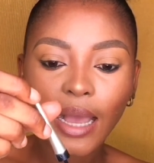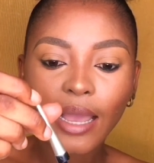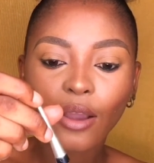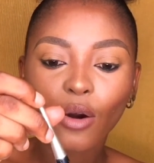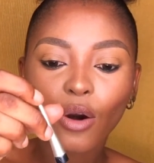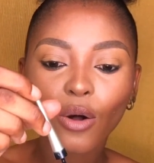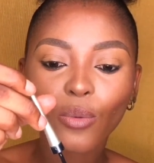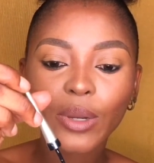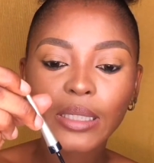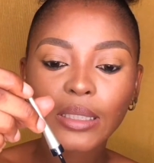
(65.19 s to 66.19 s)
I
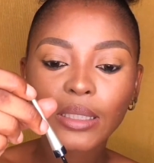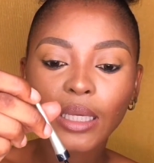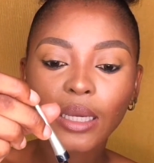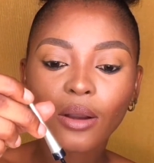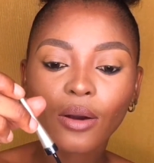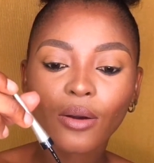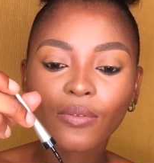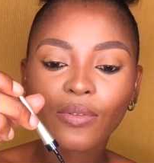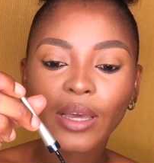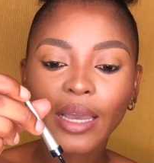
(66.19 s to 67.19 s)
always take
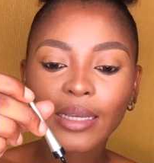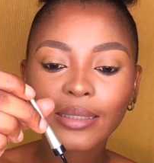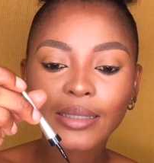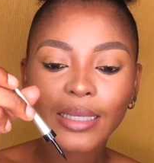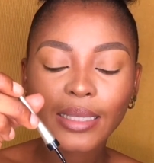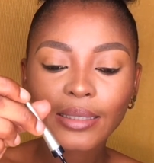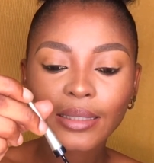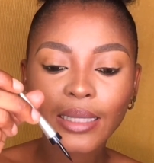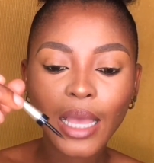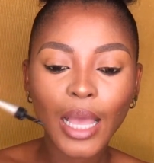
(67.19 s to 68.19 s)
off the
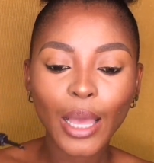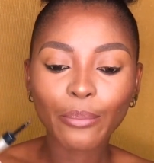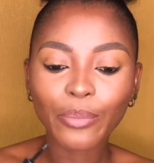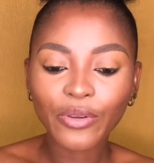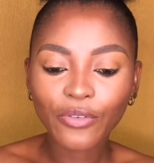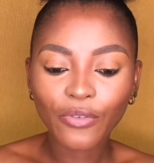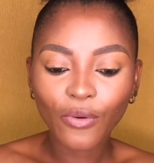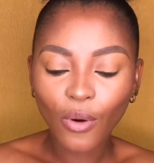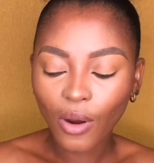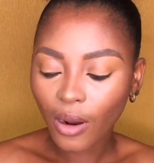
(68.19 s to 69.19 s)
excess
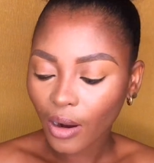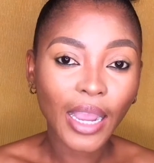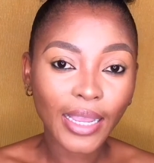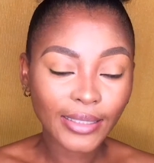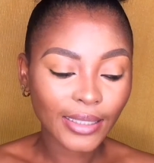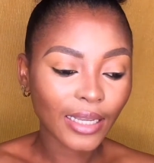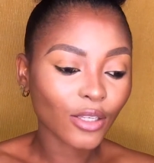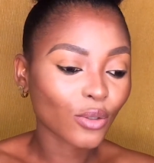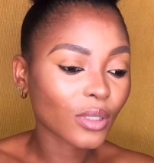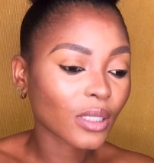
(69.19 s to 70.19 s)
before I start
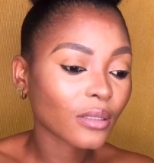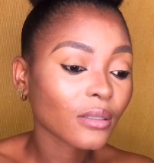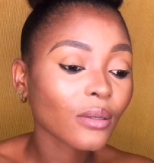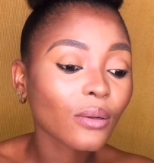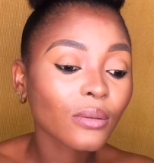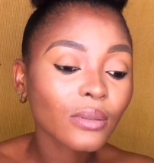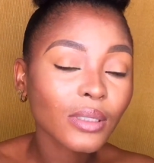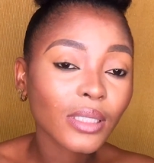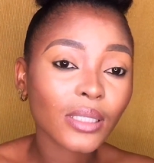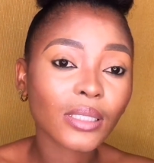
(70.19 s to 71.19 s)
using. So
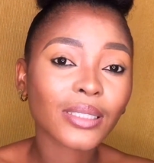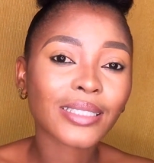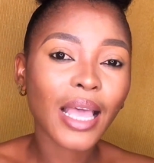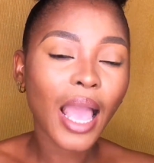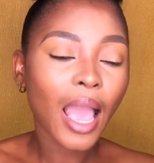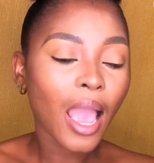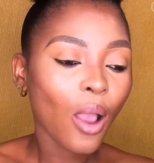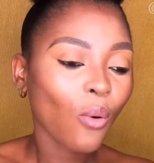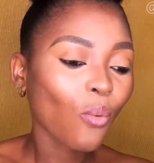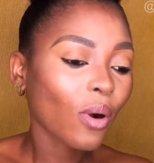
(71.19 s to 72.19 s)
this is
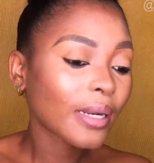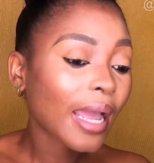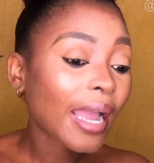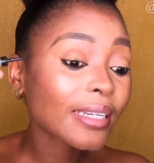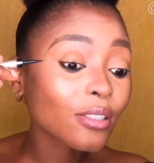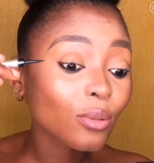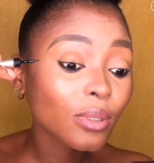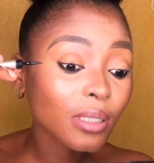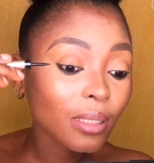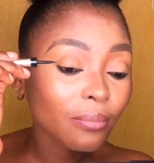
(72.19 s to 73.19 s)
what I do
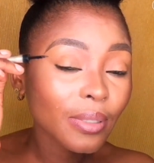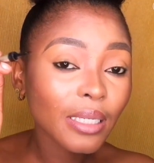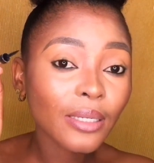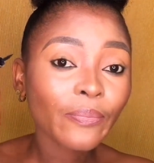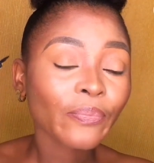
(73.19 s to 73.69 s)
simply.